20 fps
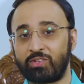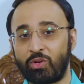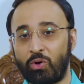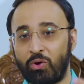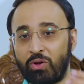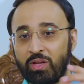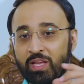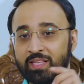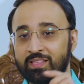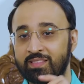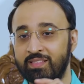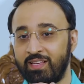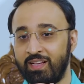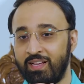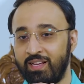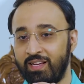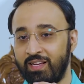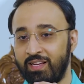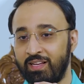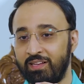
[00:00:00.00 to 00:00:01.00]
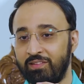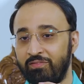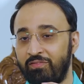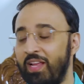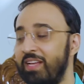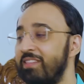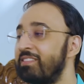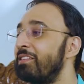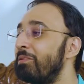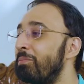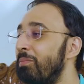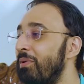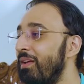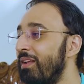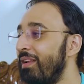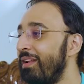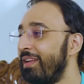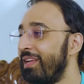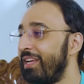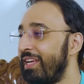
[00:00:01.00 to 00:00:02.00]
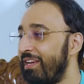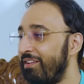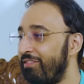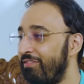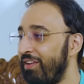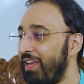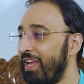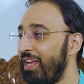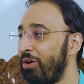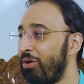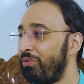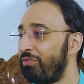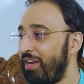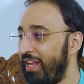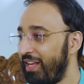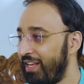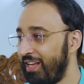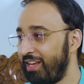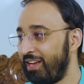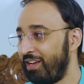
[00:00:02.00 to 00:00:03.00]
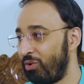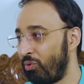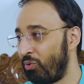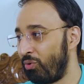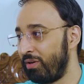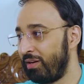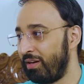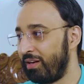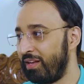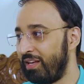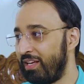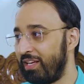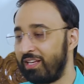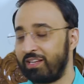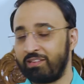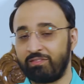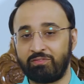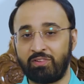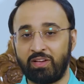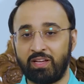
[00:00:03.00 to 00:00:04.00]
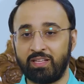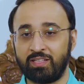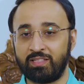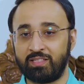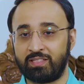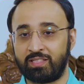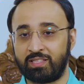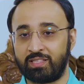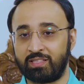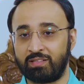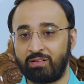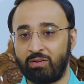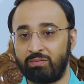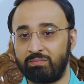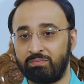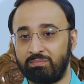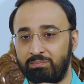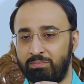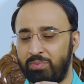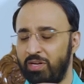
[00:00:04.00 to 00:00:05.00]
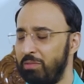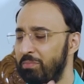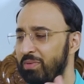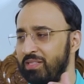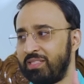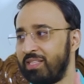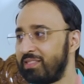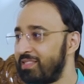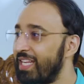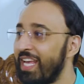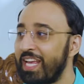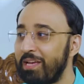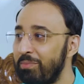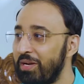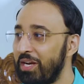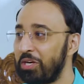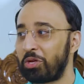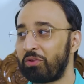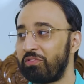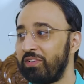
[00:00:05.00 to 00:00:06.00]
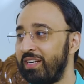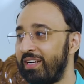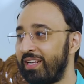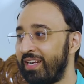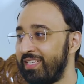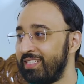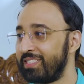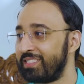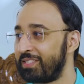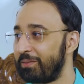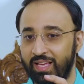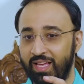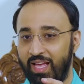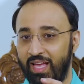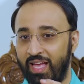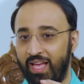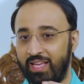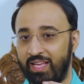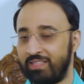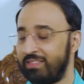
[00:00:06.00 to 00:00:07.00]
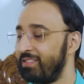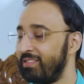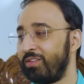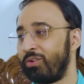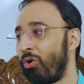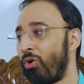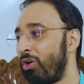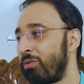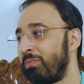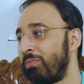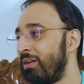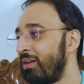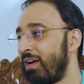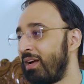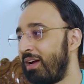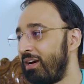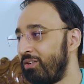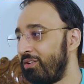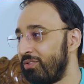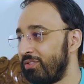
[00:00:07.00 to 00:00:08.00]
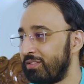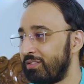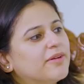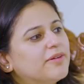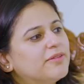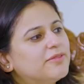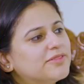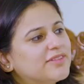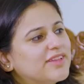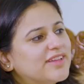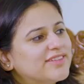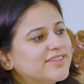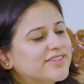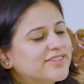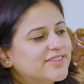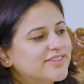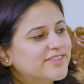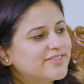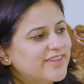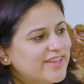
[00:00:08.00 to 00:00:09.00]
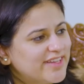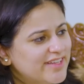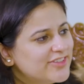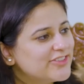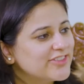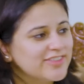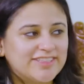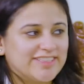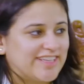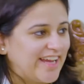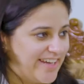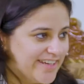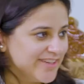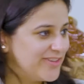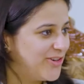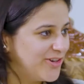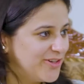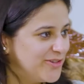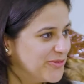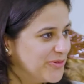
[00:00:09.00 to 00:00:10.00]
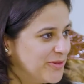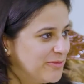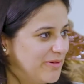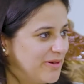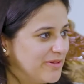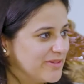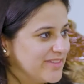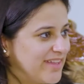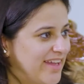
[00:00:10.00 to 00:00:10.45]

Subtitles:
So it's a flexible way of taking a loan with pretty much the same rate of interest as your normal car loan. Oh, that's very interesting. I did not know about